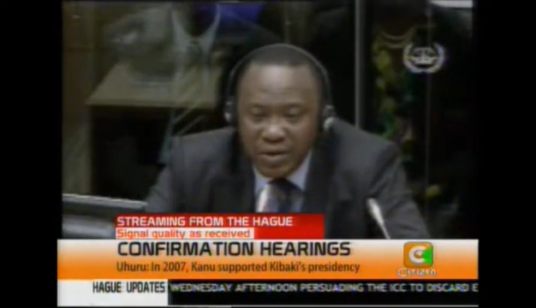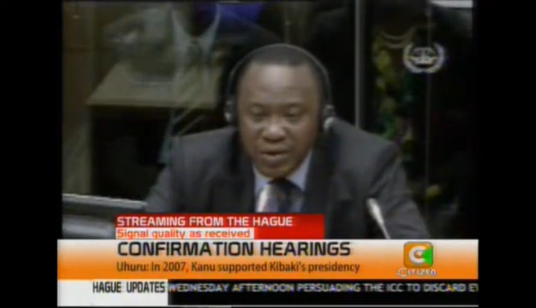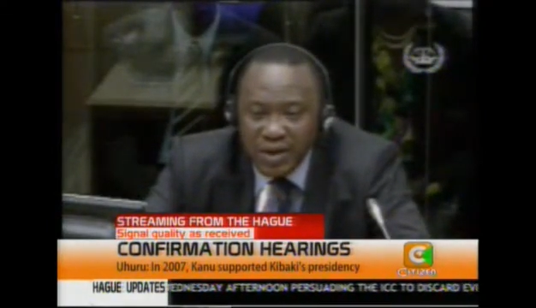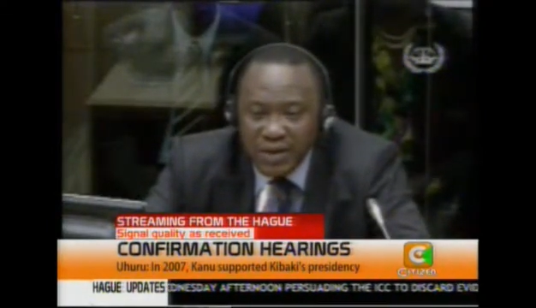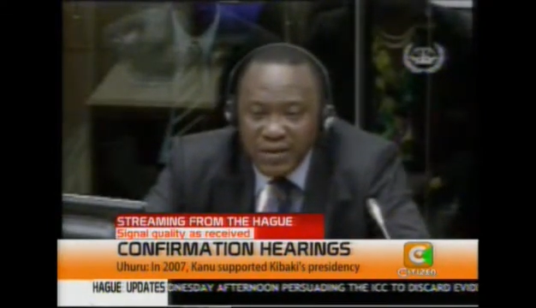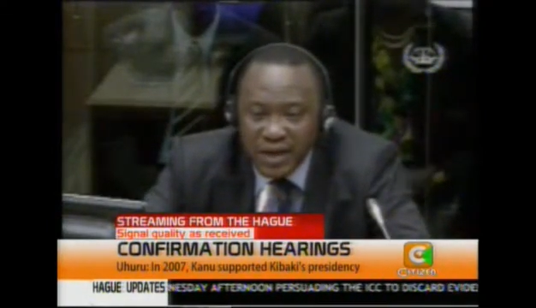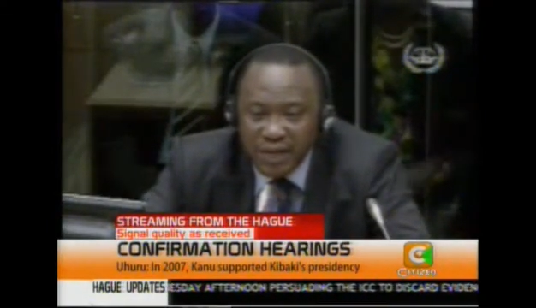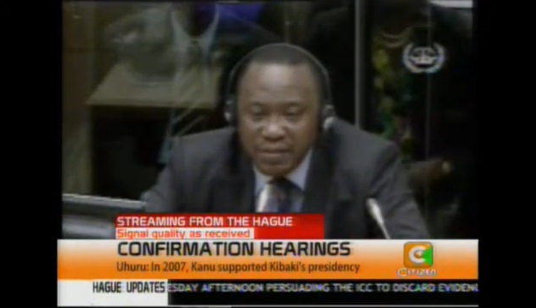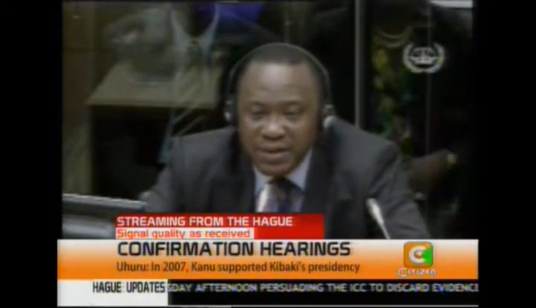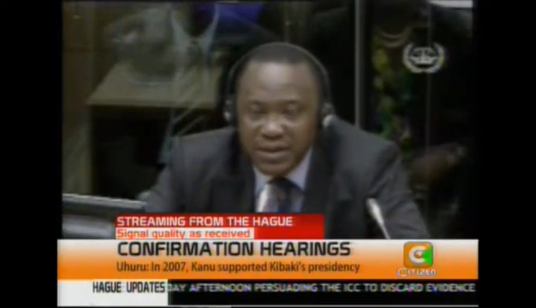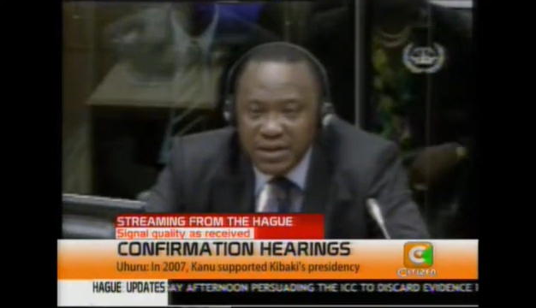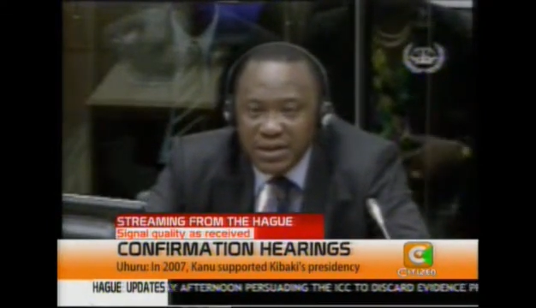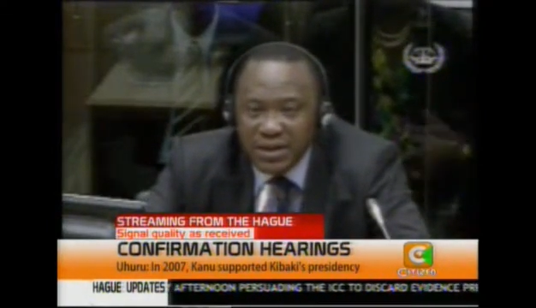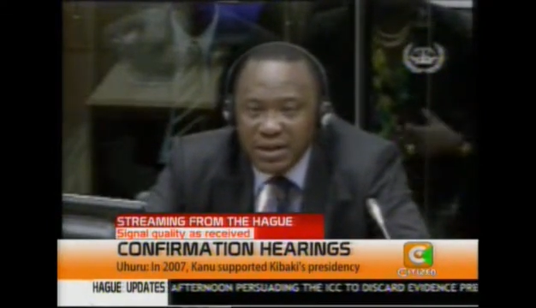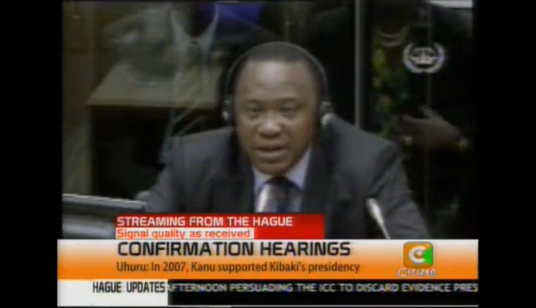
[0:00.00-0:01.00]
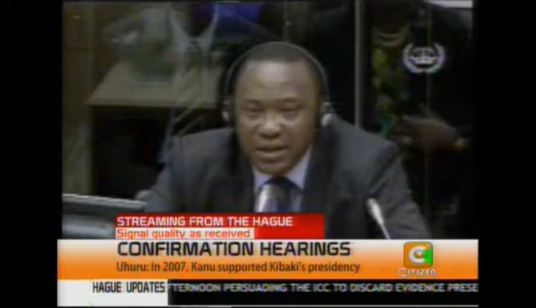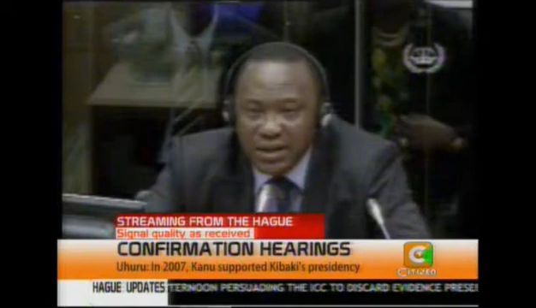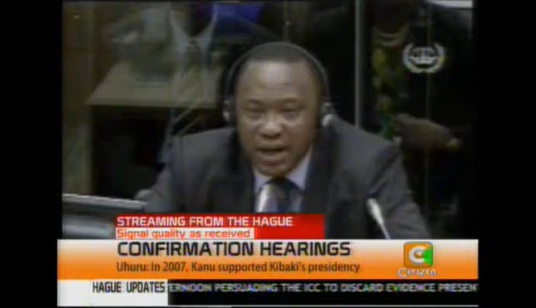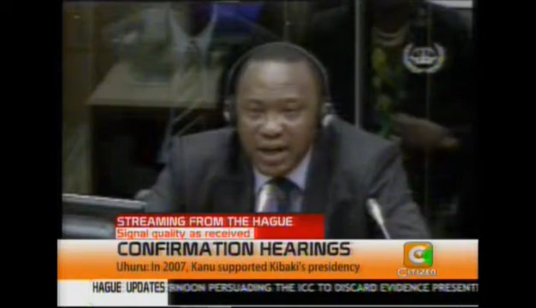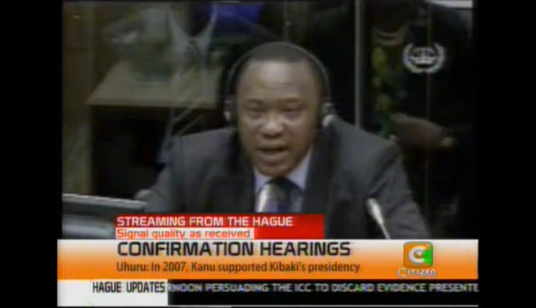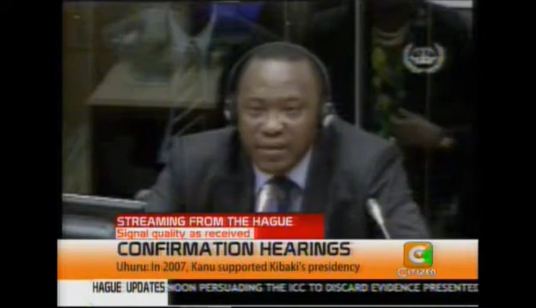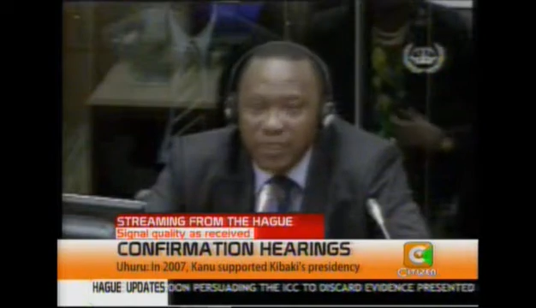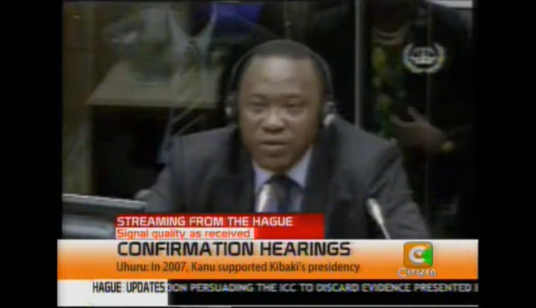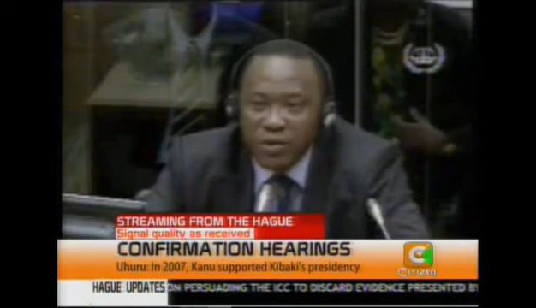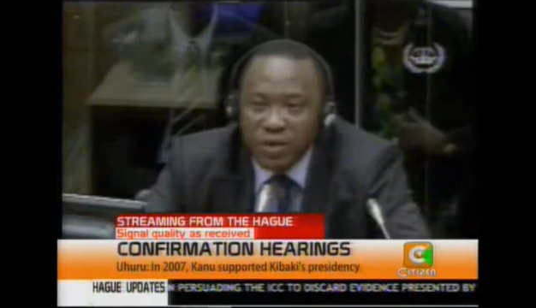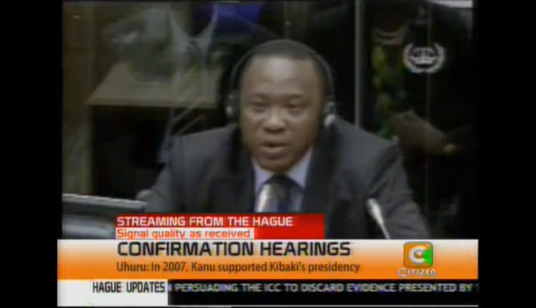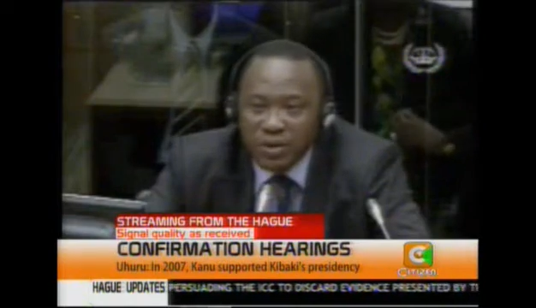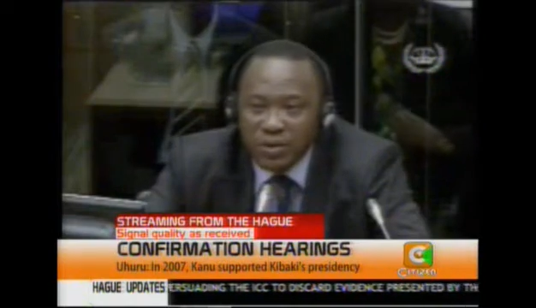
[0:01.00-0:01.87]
during that particular time,